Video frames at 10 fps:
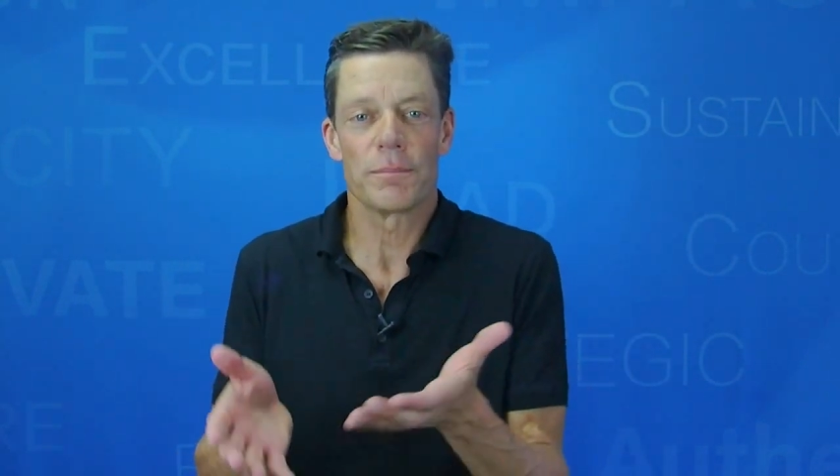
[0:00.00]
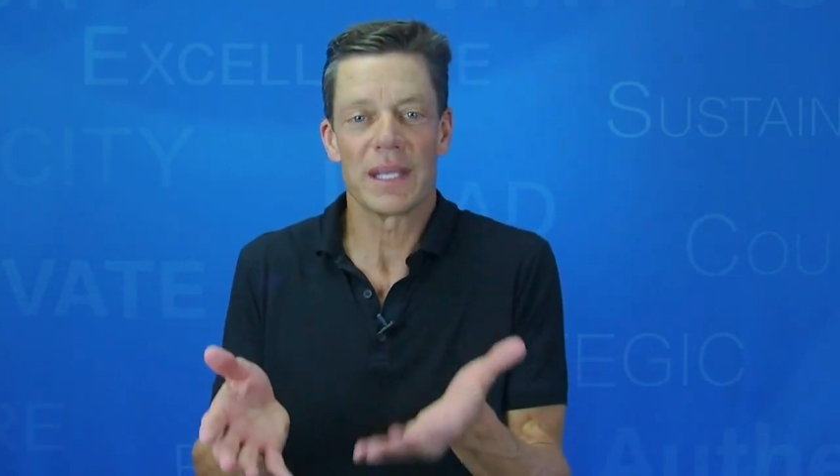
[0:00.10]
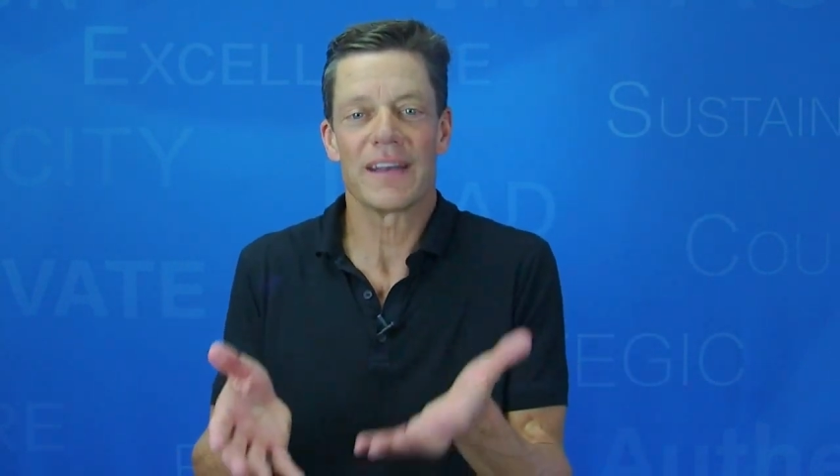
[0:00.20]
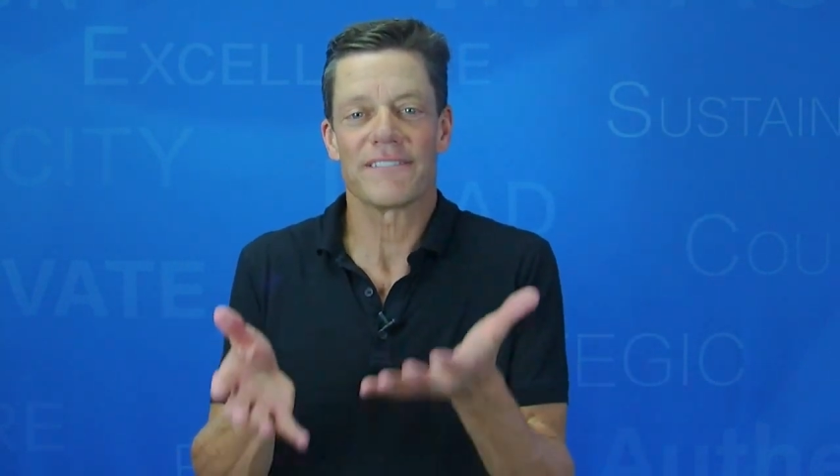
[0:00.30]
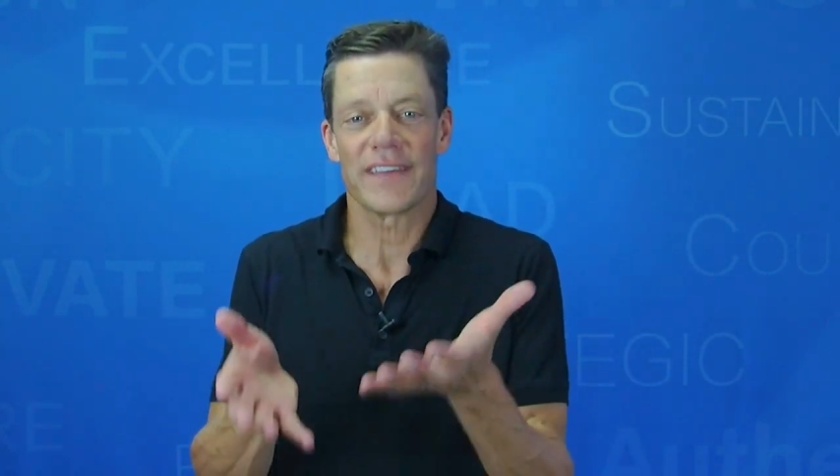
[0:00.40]

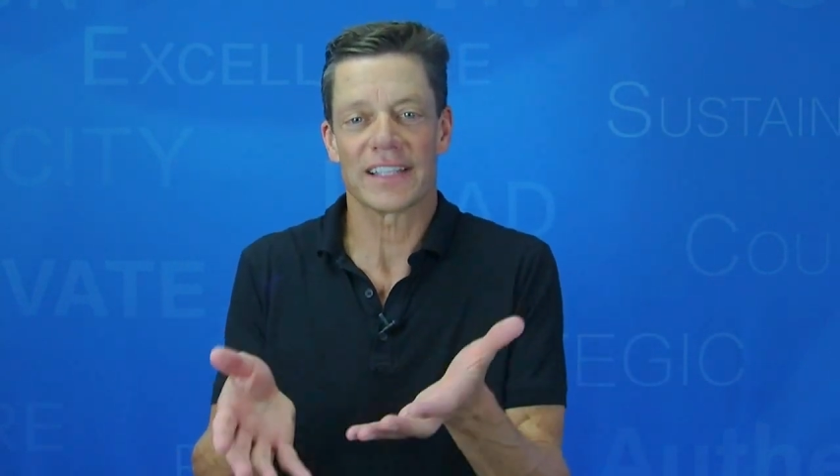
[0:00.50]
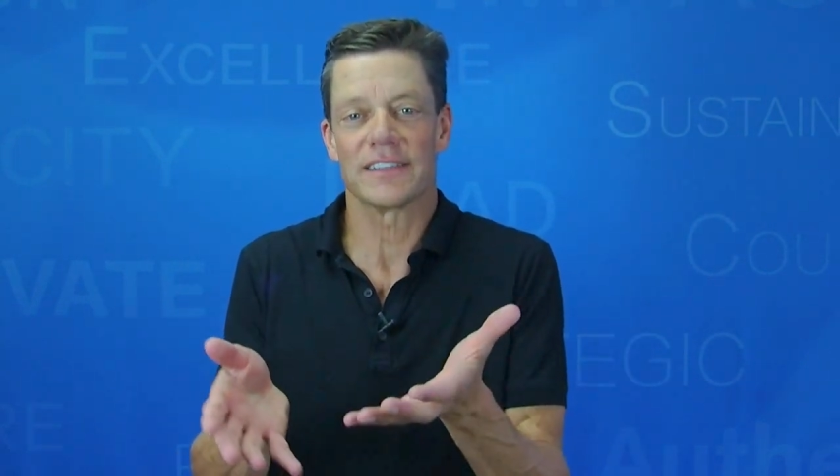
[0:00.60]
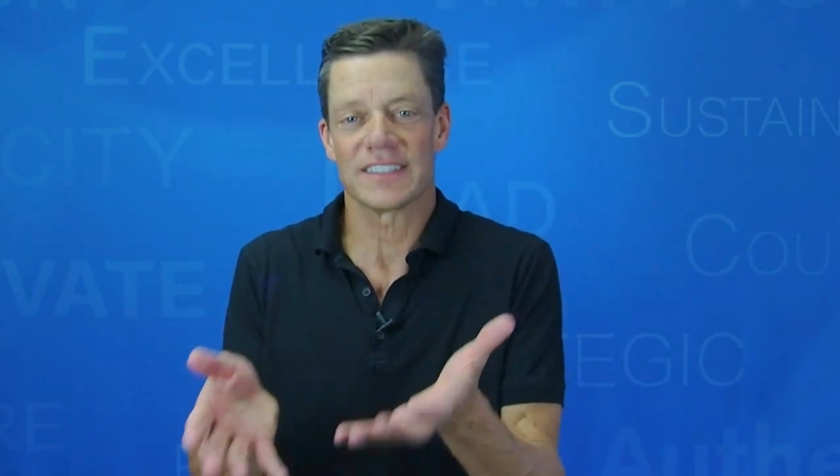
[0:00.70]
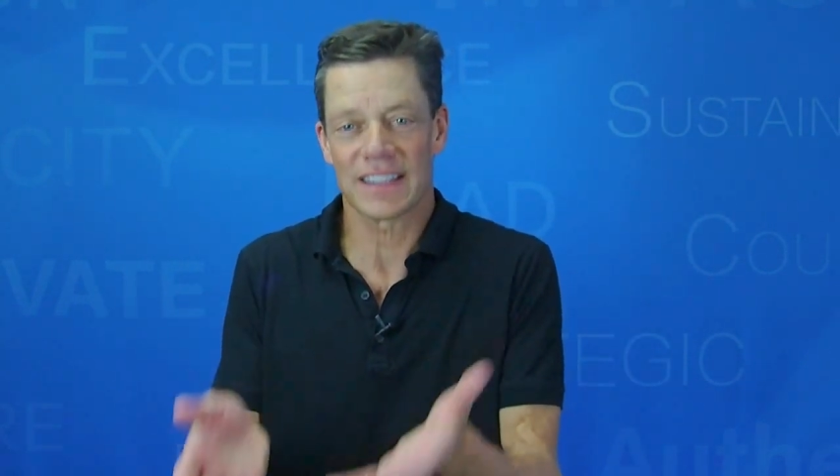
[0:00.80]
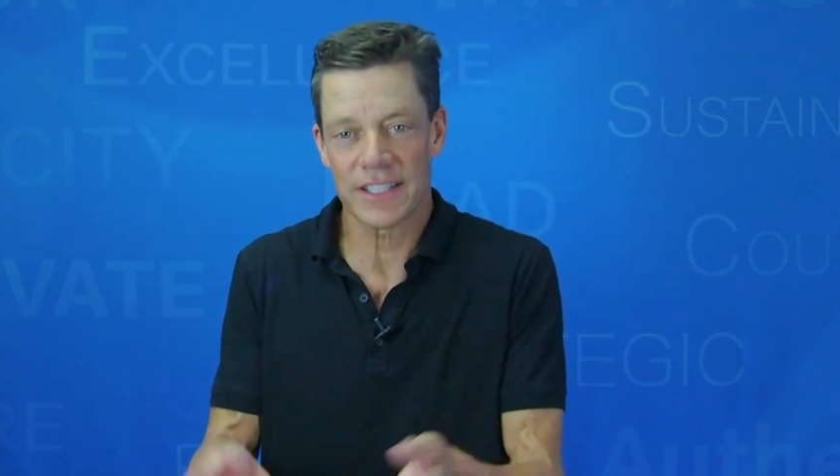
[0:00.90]
be an
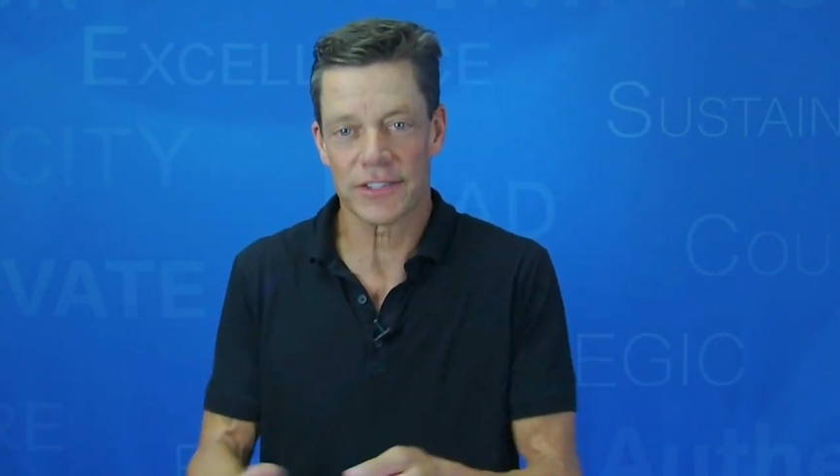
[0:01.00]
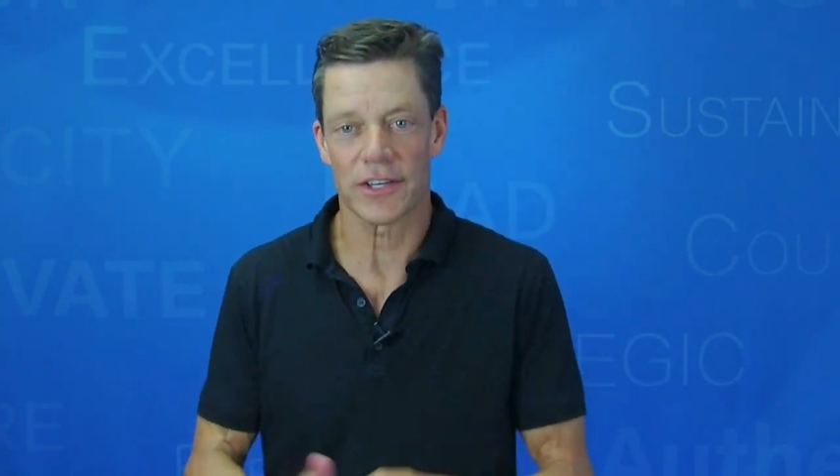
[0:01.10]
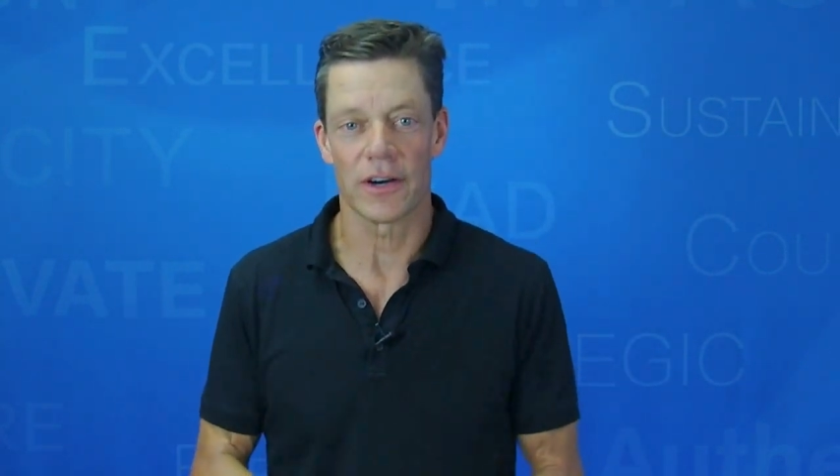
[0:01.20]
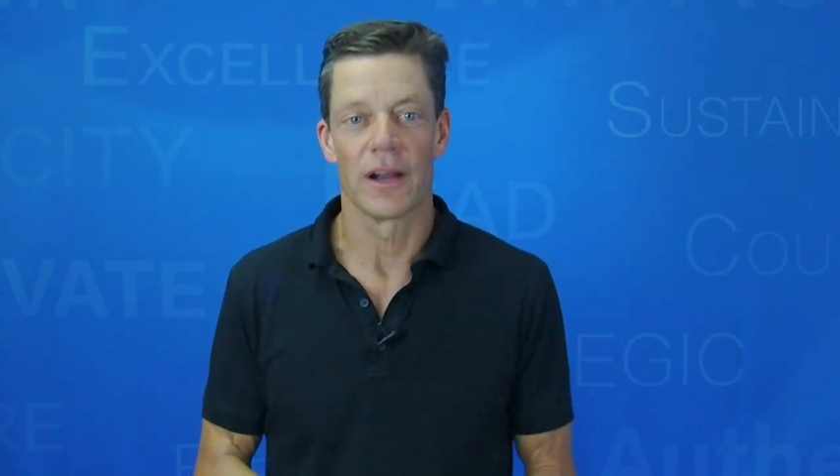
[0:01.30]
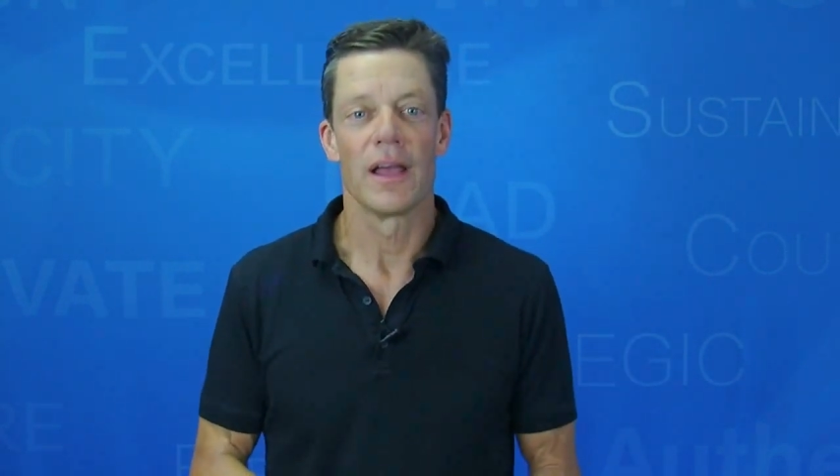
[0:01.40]
effective
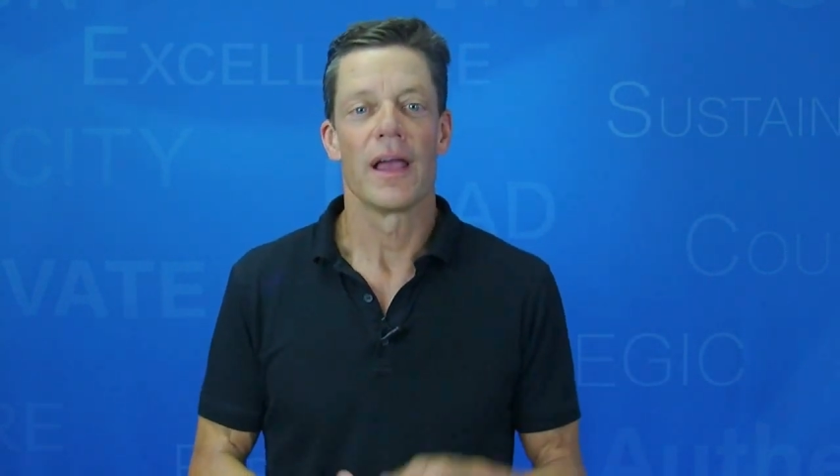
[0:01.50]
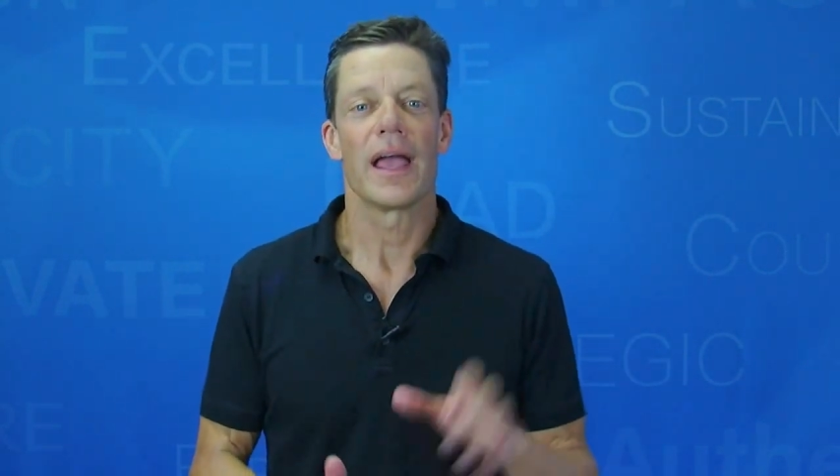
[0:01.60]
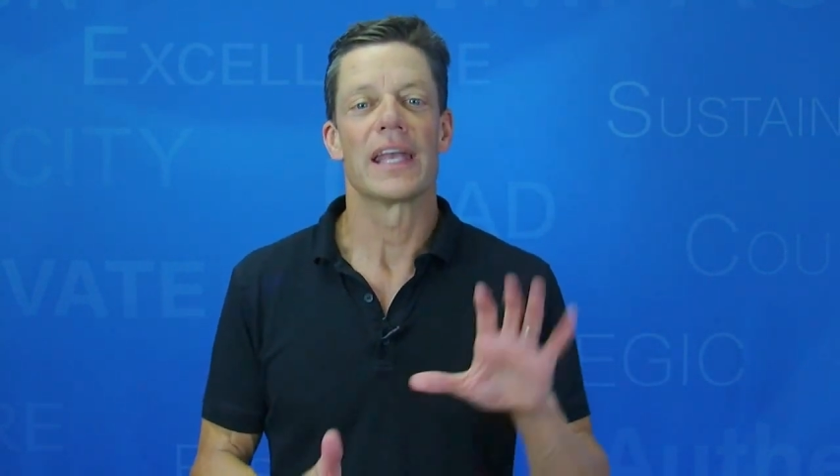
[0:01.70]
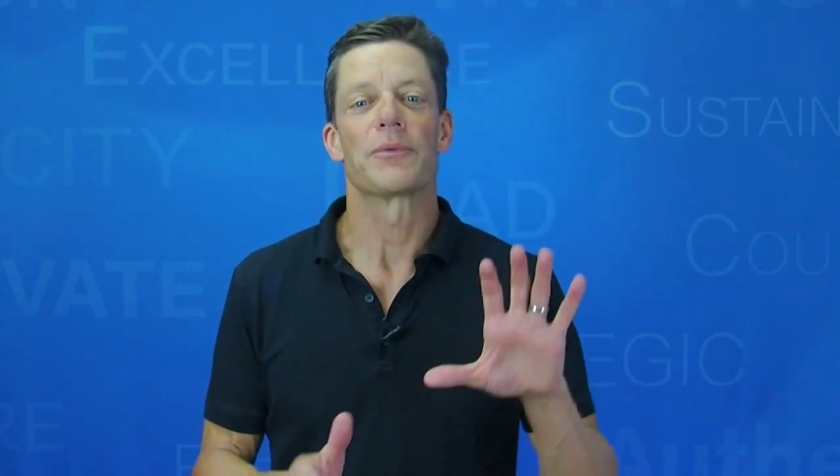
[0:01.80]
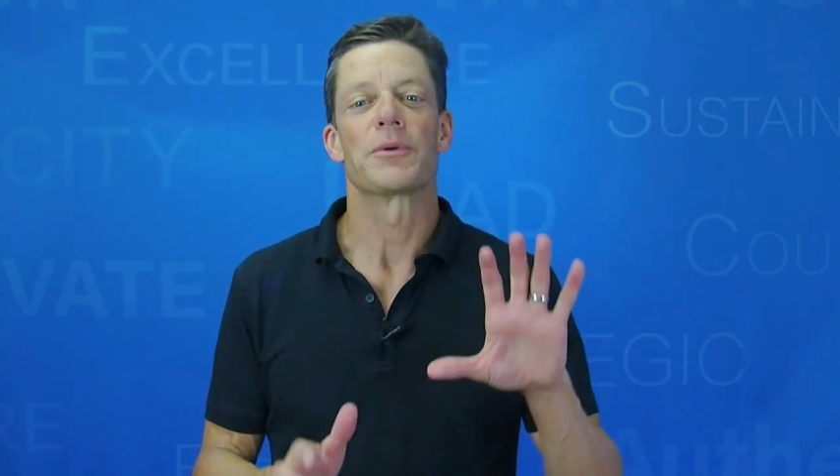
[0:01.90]
solicitor, and it